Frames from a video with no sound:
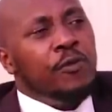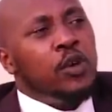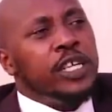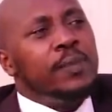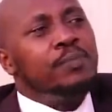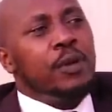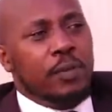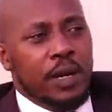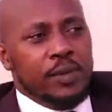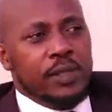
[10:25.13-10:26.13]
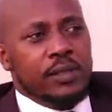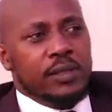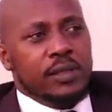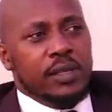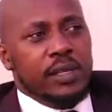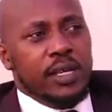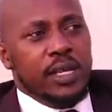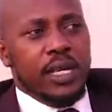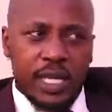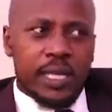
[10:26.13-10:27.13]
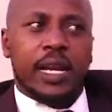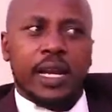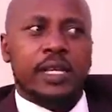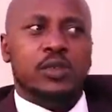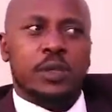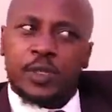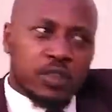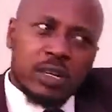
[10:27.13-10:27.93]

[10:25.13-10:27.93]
40 problems in their relationship? It's